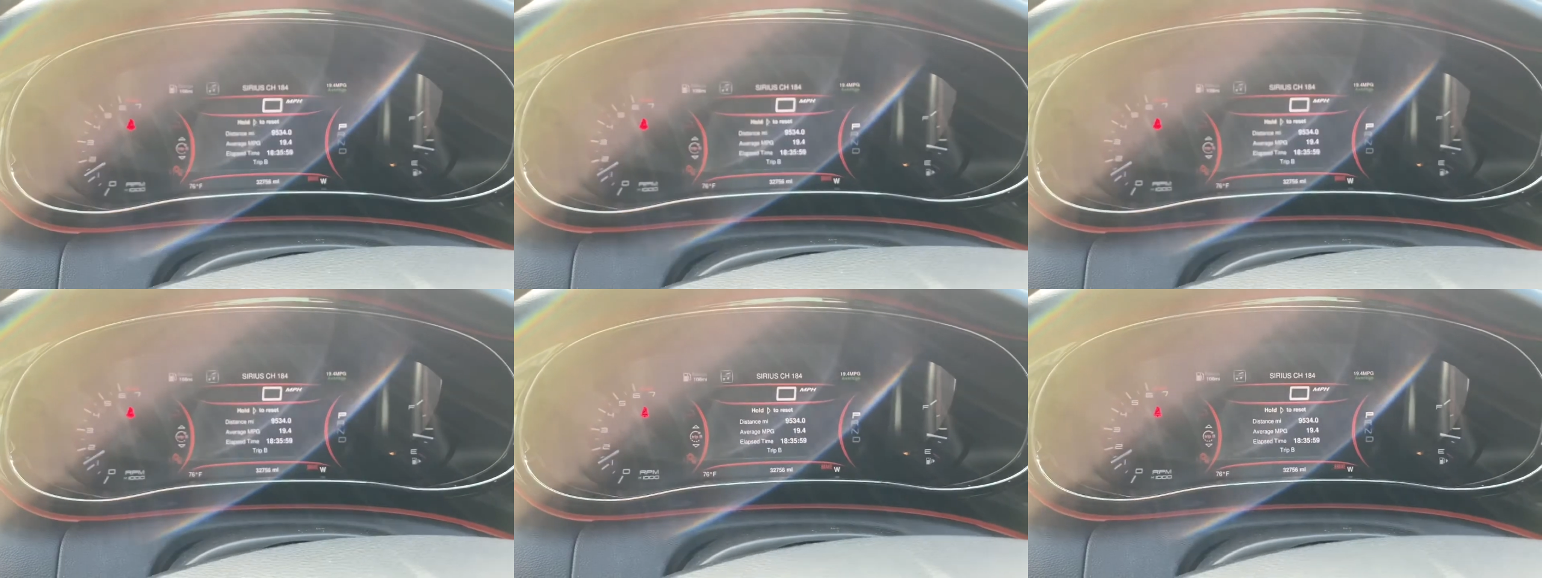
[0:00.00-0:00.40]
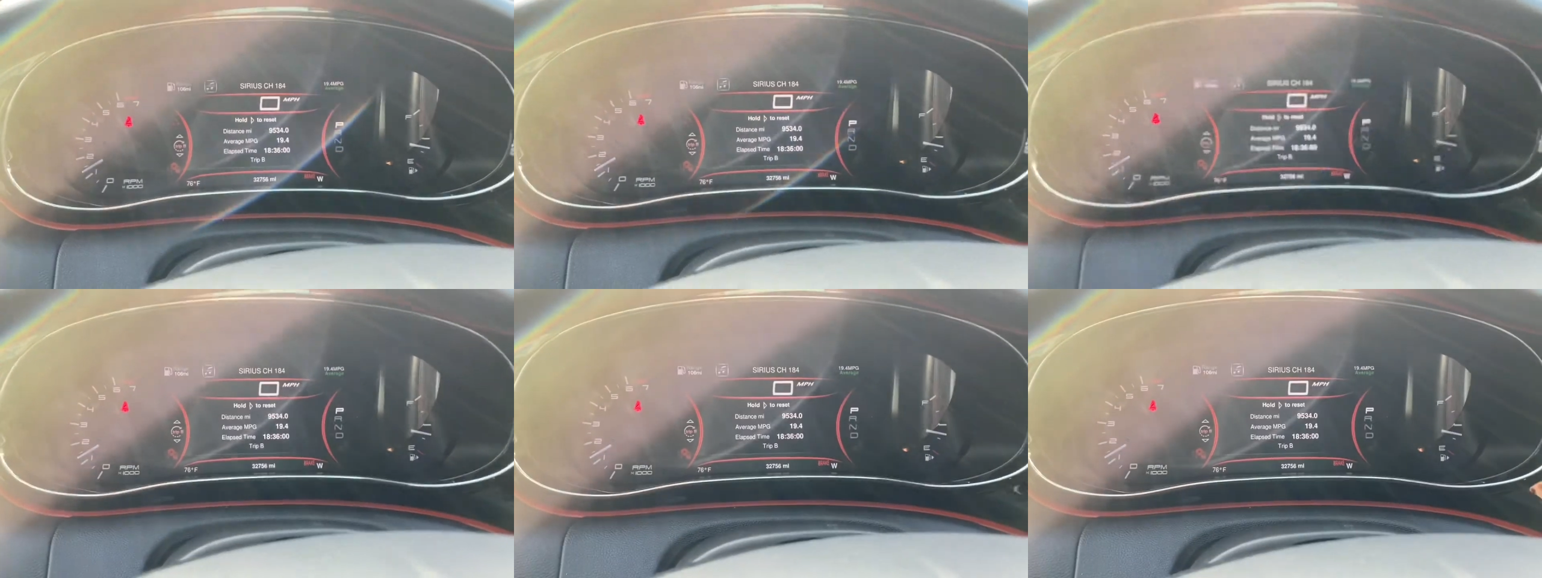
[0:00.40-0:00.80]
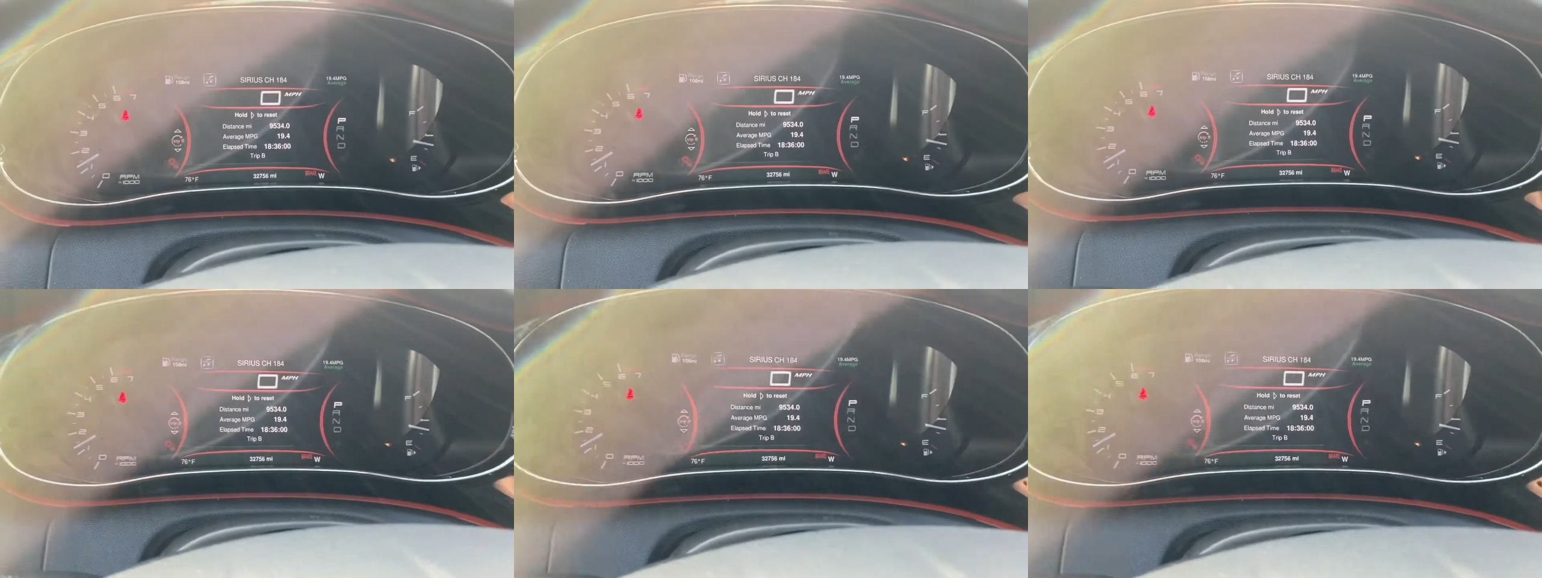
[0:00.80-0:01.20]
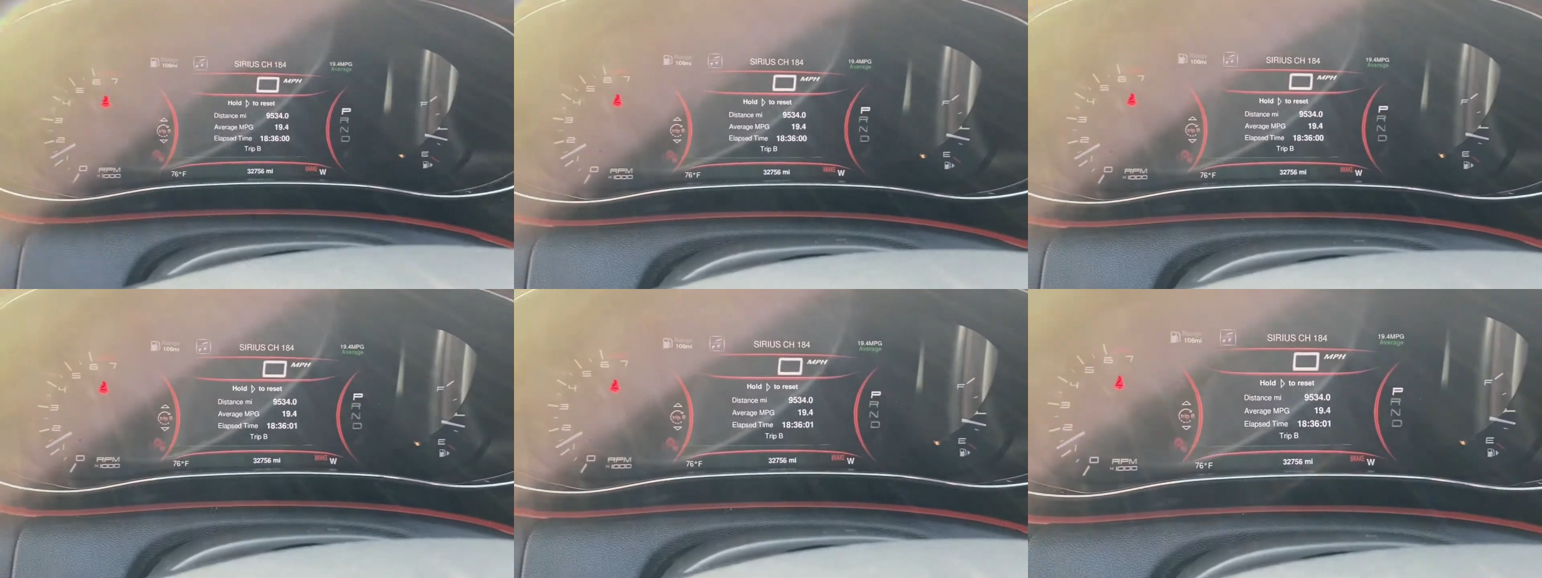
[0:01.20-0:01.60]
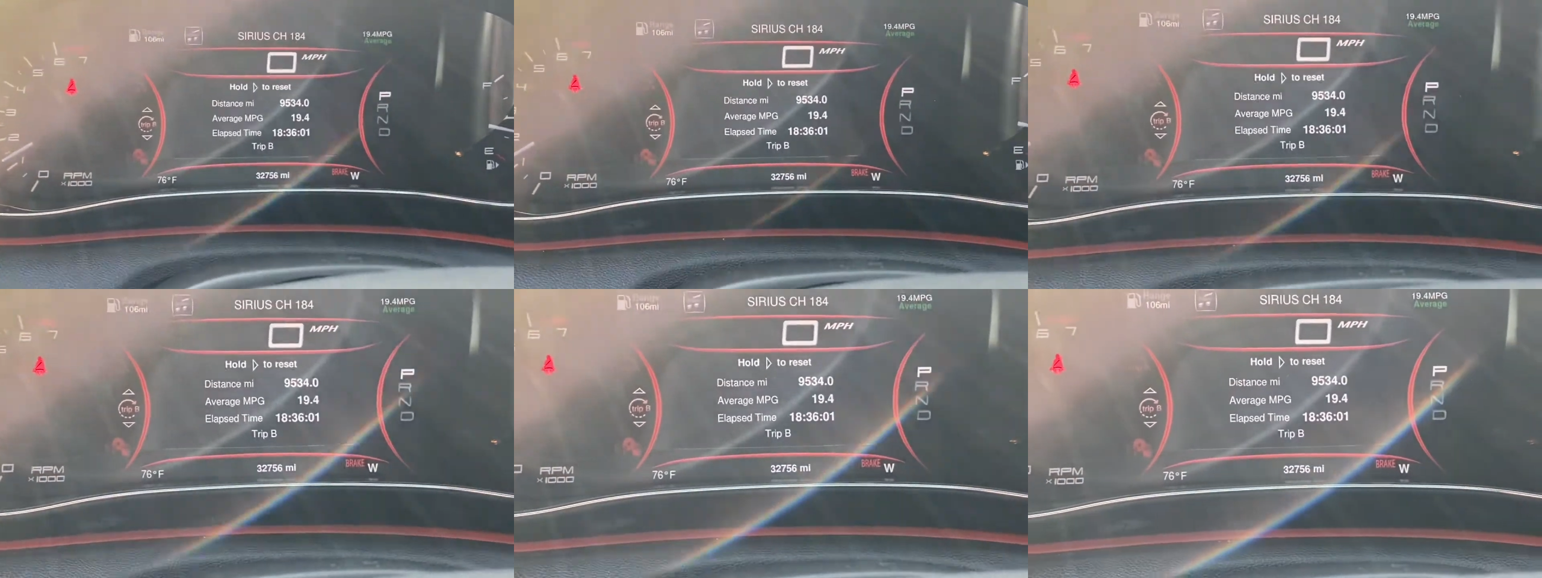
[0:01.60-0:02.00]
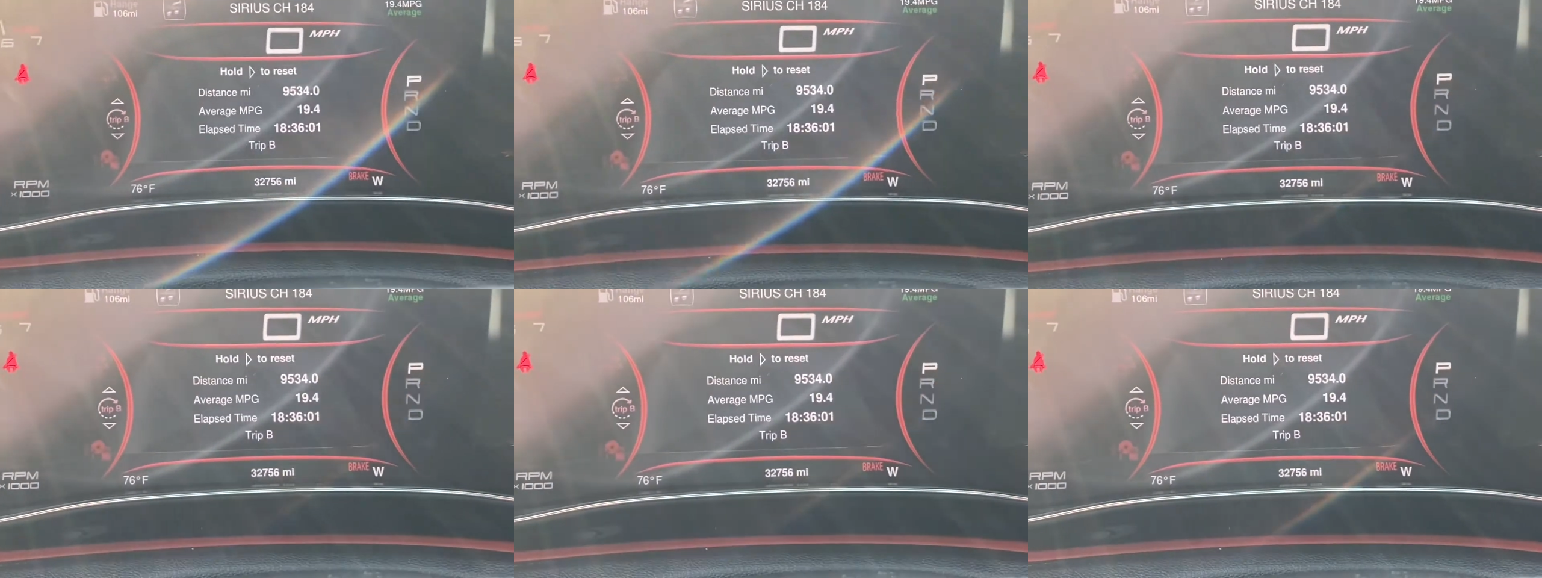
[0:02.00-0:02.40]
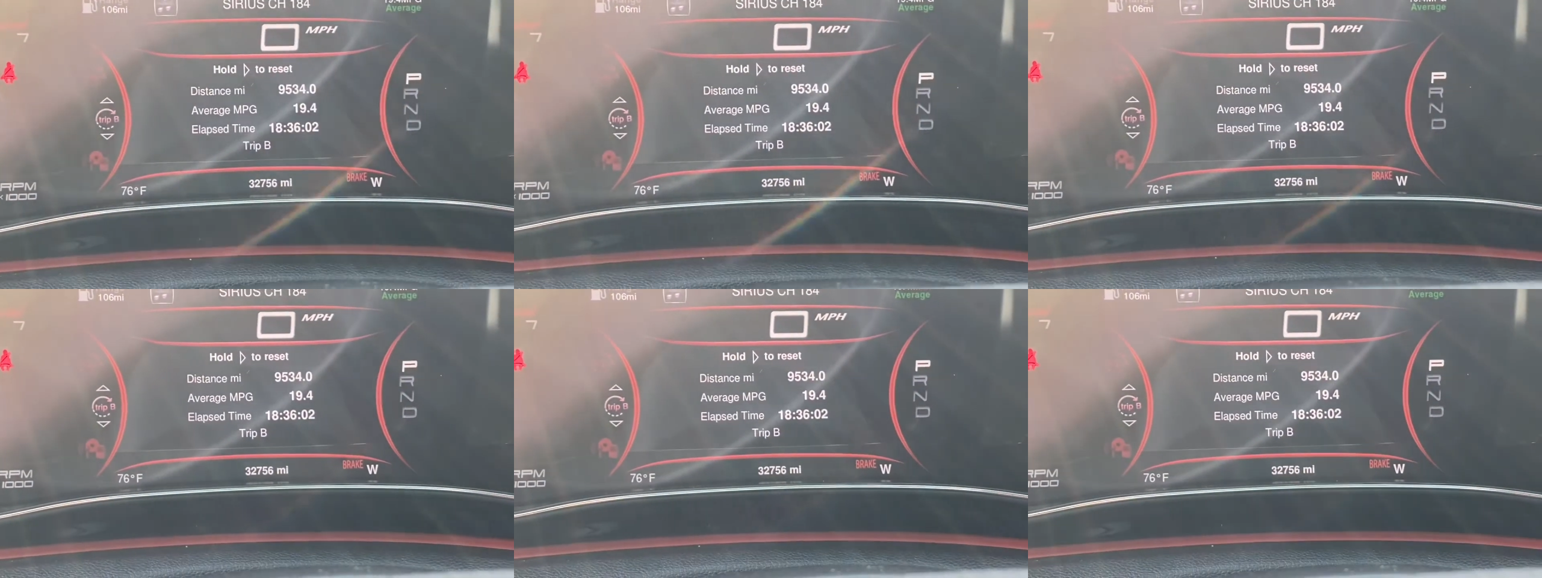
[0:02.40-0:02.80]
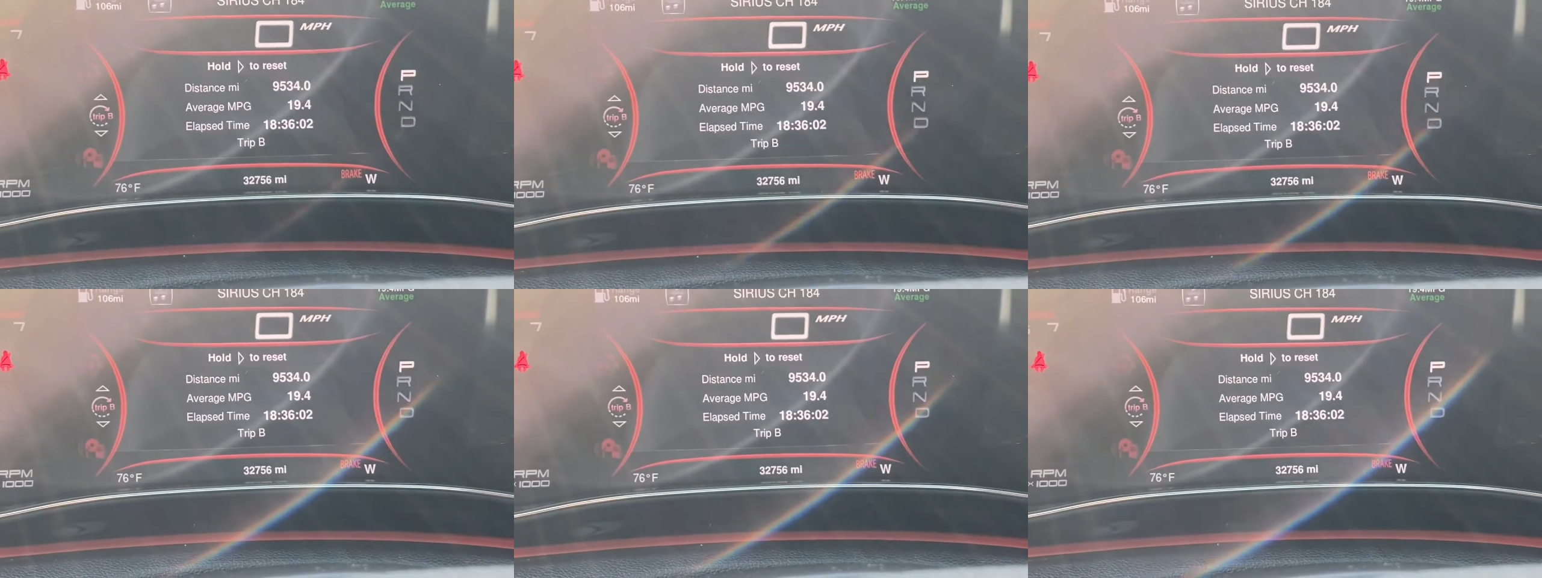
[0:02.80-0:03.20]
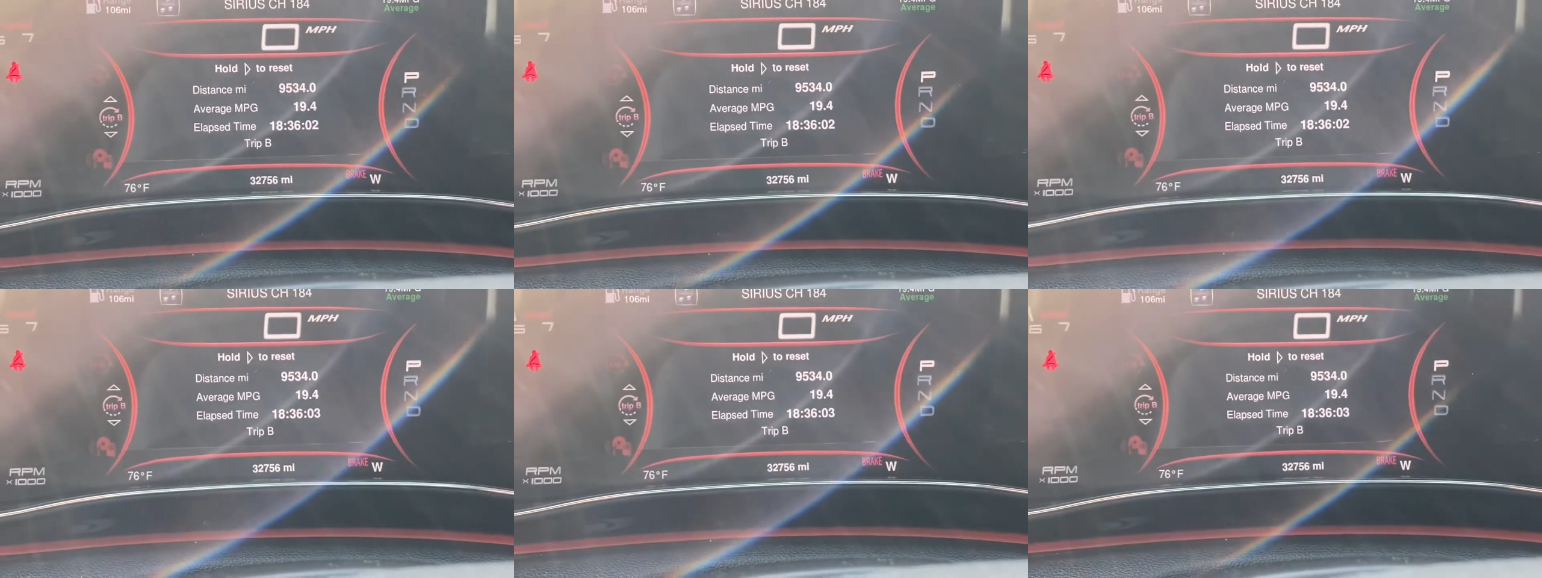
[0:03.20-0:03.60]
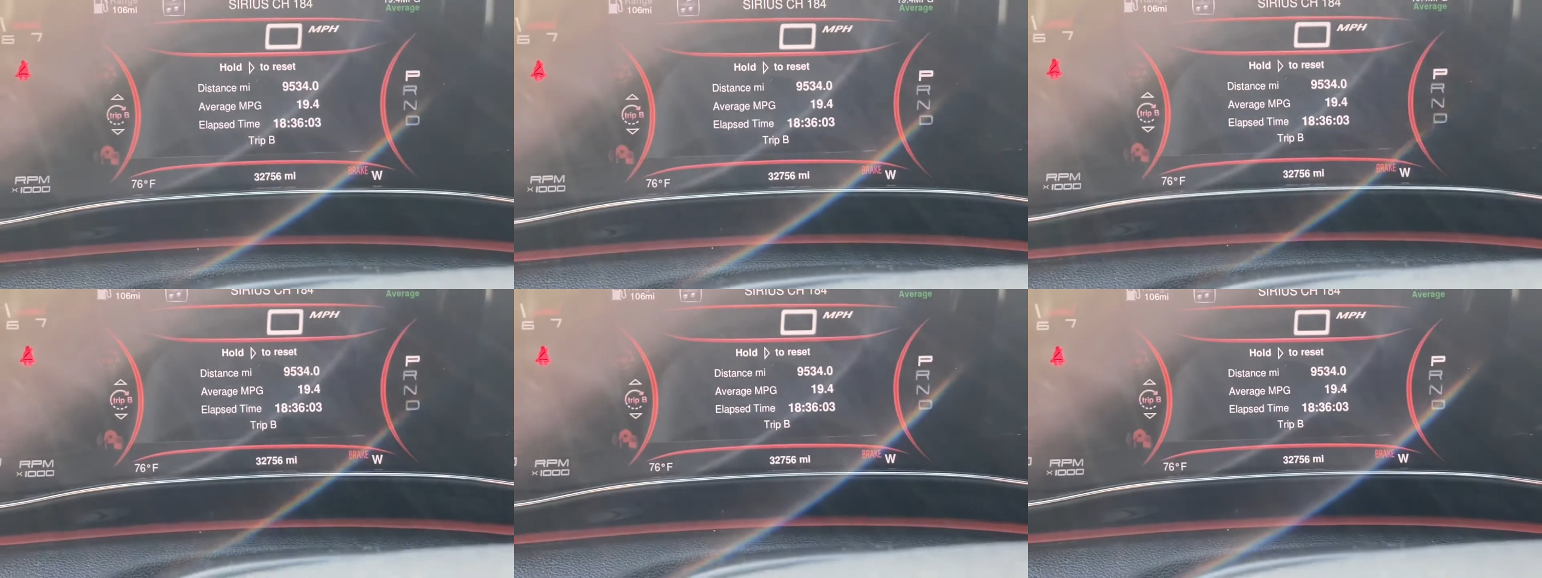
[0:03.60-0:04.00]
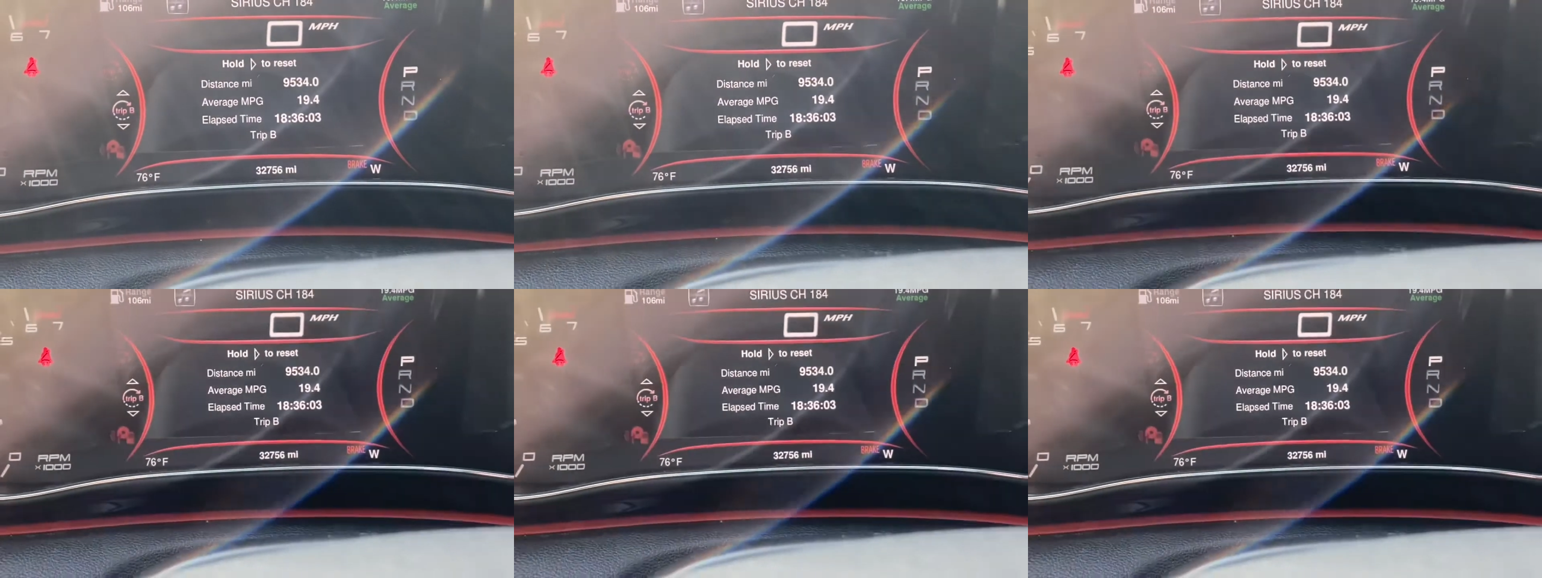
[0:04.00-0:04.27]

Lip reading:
Nobody's mouth can be seen.